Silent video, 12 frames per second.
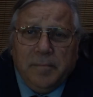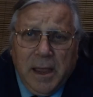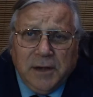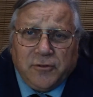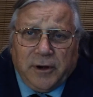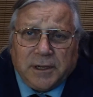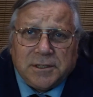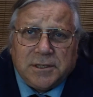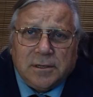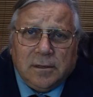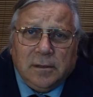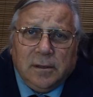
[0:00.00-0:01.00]

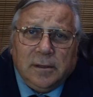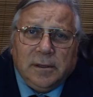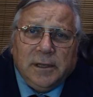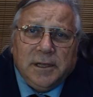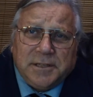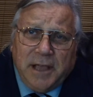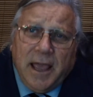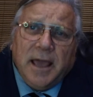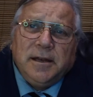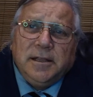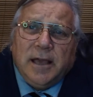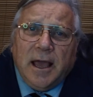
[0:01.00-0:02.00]
Matrix is a
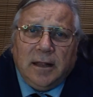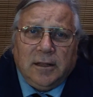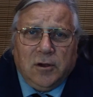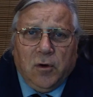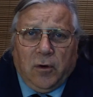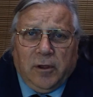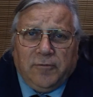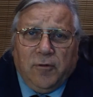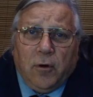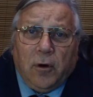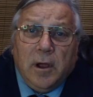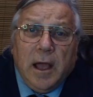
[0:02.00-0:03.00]
handy allegory
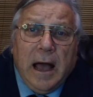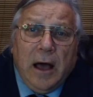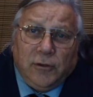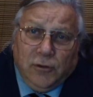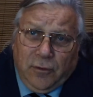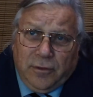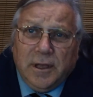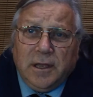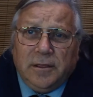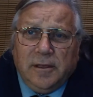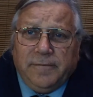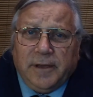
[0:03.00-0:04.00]
for how you
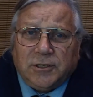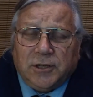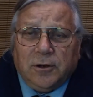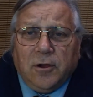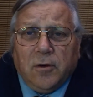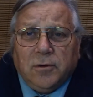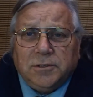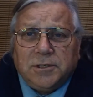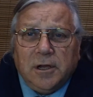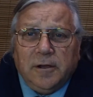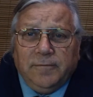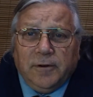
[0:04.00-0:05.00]
think the eviction
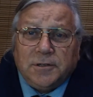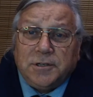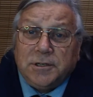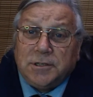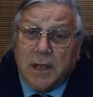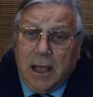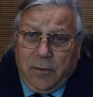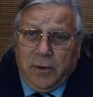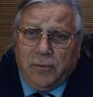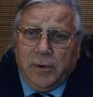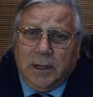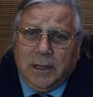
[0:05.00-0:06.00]
goes versus how
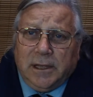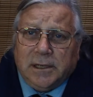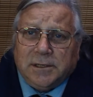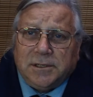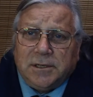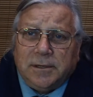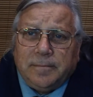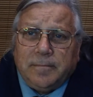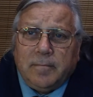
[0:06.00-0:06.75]
it really is.